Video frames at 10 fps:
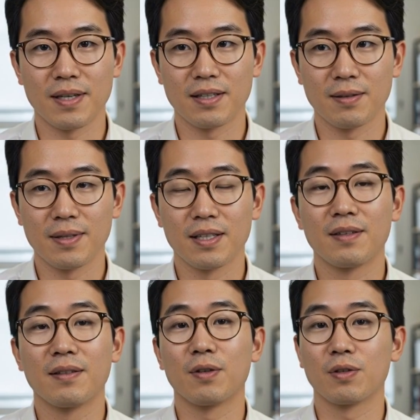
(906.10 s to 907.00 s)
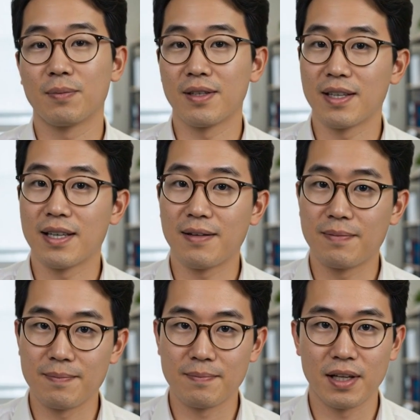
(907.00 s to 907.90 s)
this specific vulnerability.
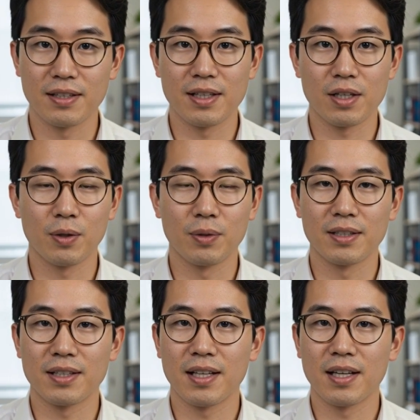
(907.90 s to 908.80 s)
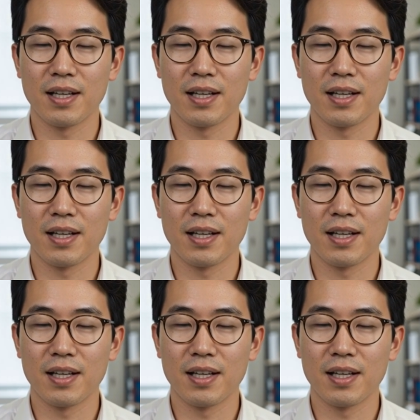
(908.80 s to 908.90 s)
Not zero risk,